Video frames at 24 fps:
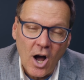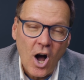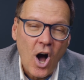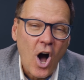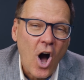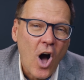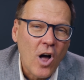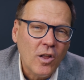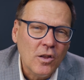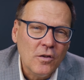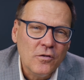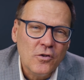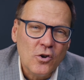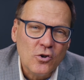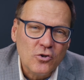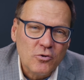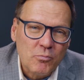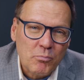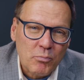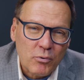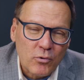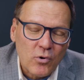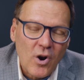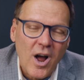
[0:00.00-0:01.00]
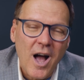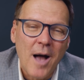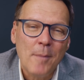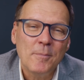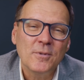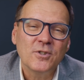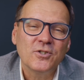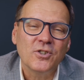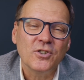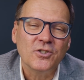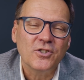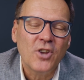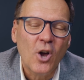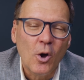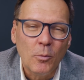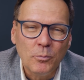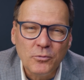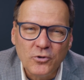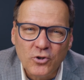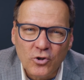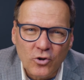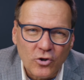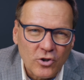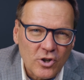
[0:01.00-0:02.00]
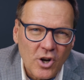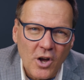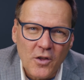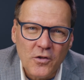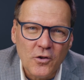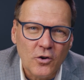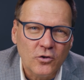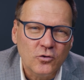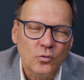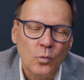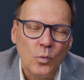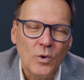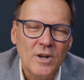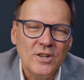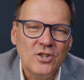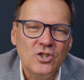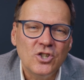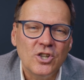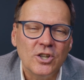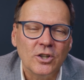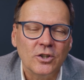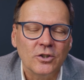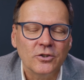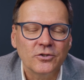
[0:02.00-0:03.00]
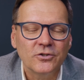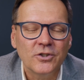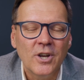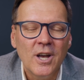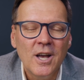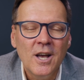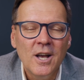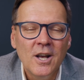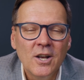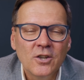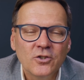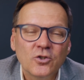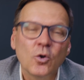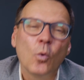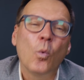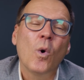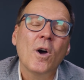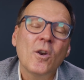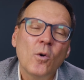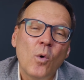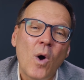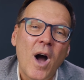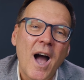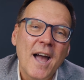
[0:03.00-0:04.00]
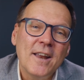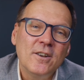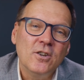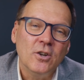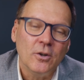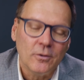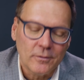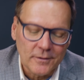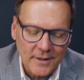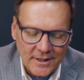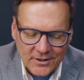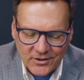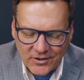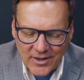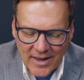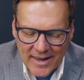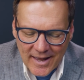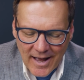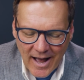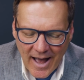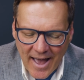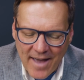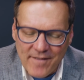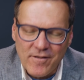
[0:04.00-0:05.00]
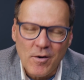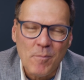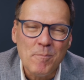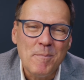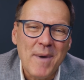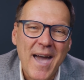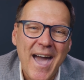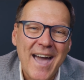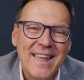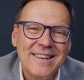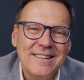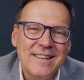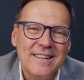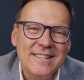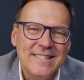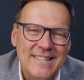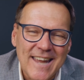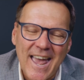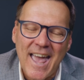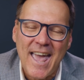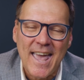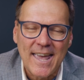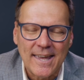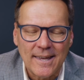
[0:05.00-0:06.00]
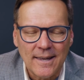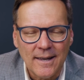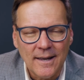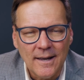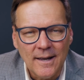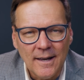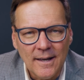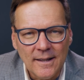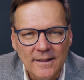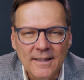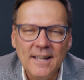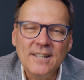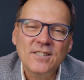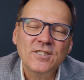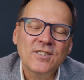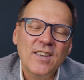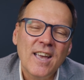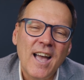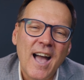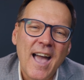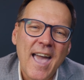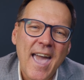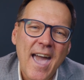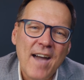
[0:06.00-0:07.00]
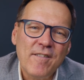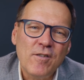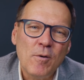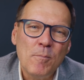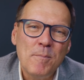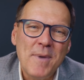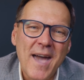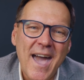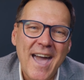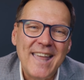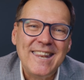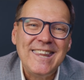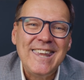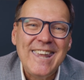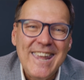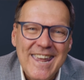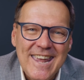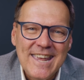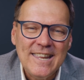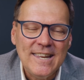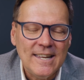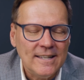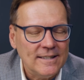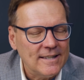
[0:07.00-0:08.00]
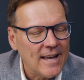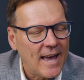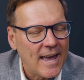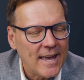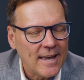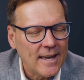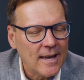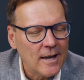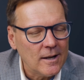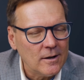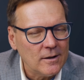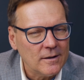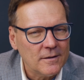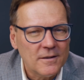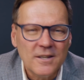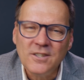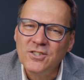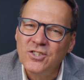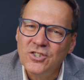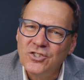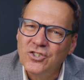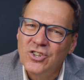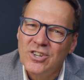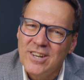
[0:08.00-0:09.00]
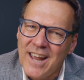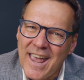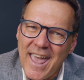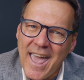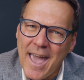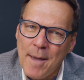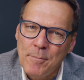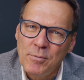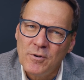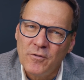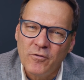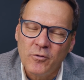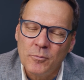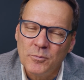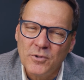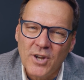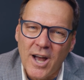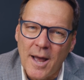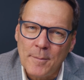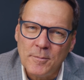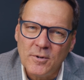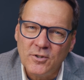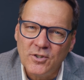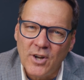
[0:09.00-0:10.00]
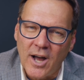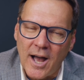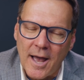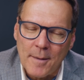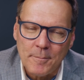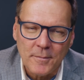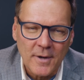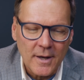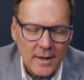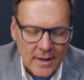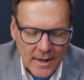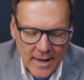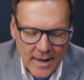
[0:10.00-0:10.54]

All of those promises help turn on those windshields. So, what do I do? Let's say I have a bad day. Let's say I have a bad eating day. And this is going to happen from time to time.